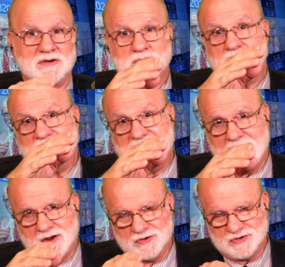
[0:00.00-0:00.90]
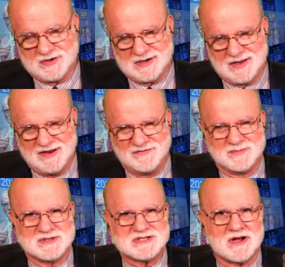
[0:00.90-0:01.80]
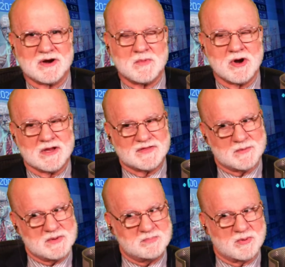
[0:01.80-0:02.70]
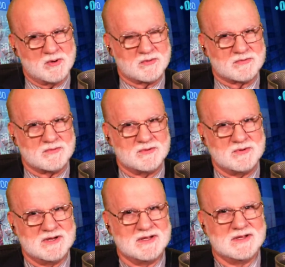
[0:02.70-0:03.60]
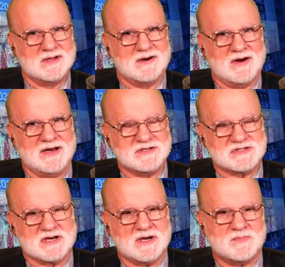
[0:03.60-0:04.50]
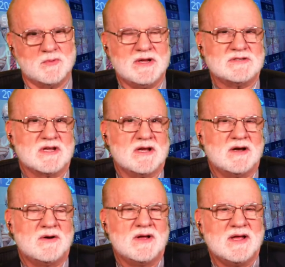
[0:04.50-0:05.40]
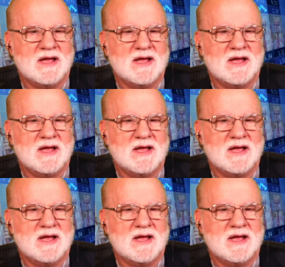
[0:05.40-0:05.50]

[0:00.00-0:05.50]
There's the downtrend line from the stock market that we broke through, all right, just a couple weeks ago.